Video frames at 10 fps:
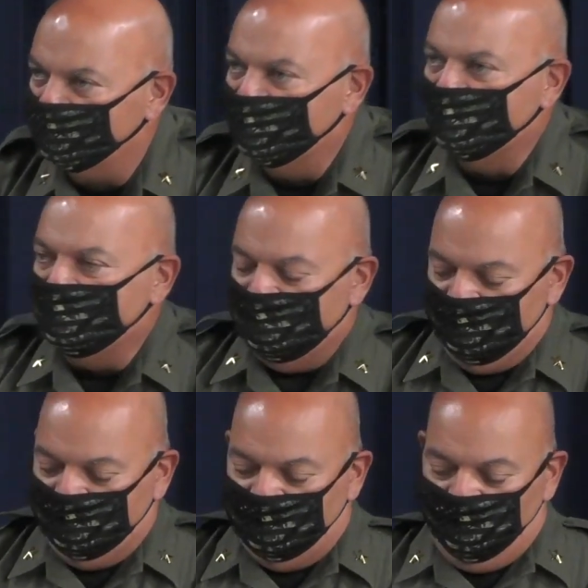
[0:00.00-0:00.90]
Really?
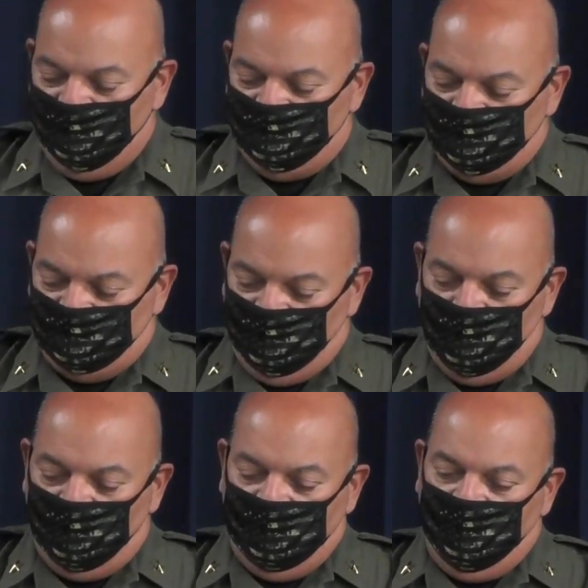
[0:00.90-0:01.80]
And let me just, you
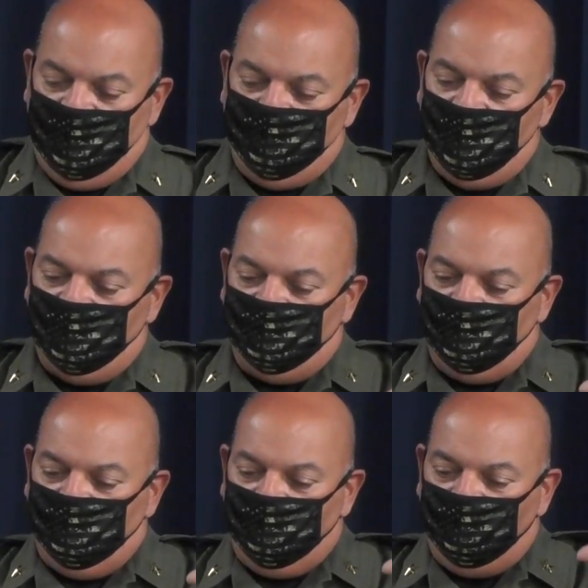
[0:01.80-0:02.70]
know, and, and I'm not
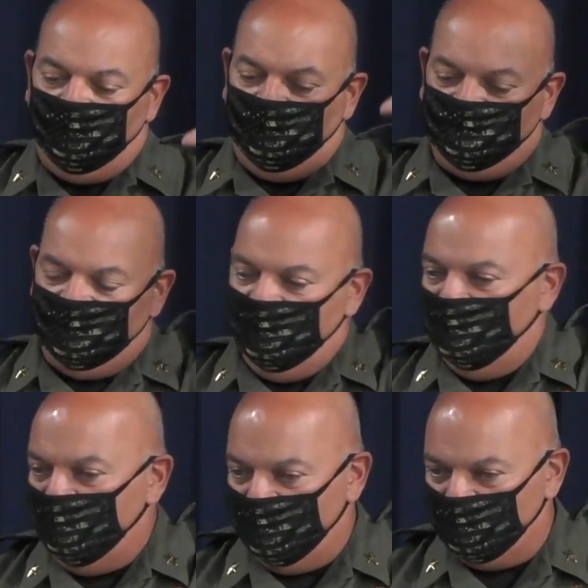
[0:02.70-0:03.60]
saying
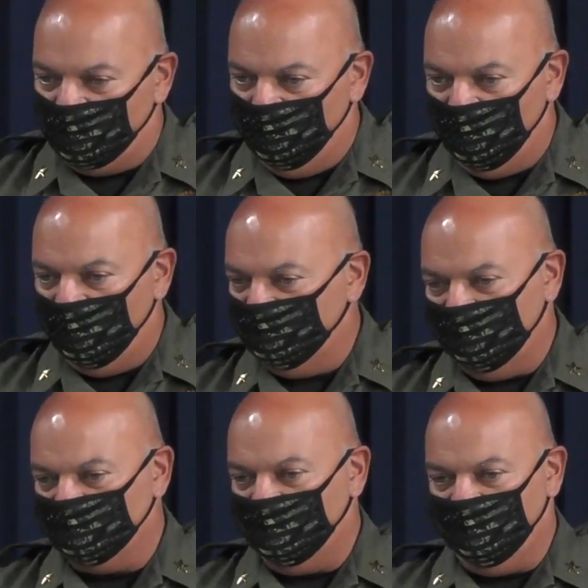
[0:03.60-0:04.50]
any other communities
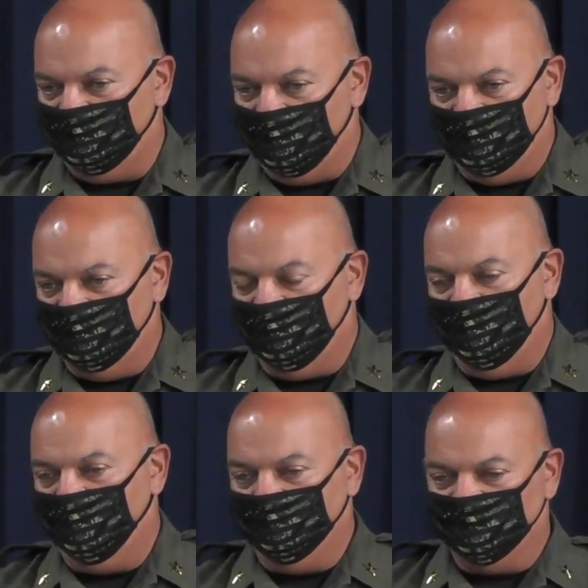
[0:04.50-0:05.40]
outside of Franklin
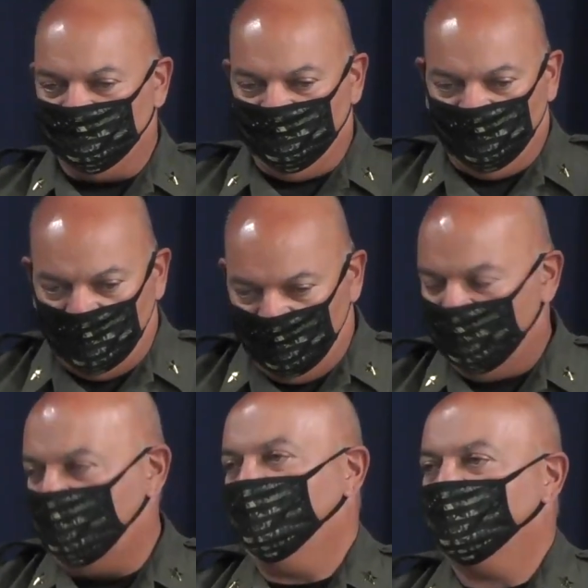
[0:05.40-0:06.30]
County. I'm just going to talk
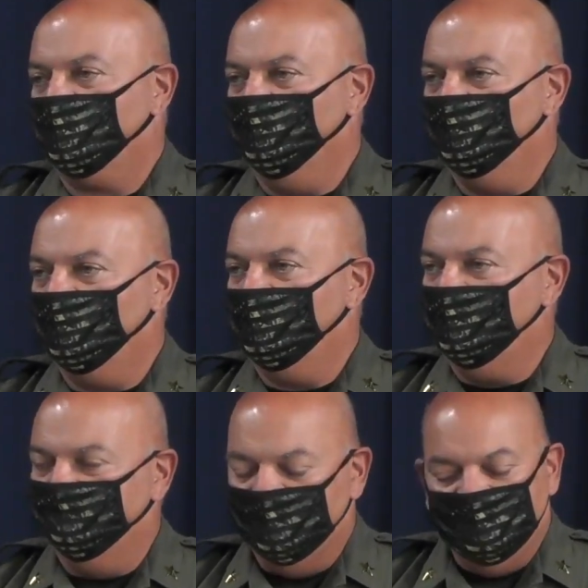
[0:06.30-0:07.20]
about our community.
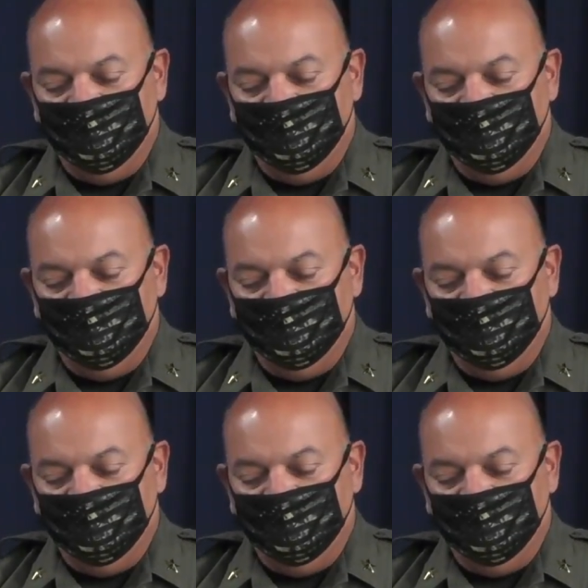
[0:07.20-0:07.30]
Yeah.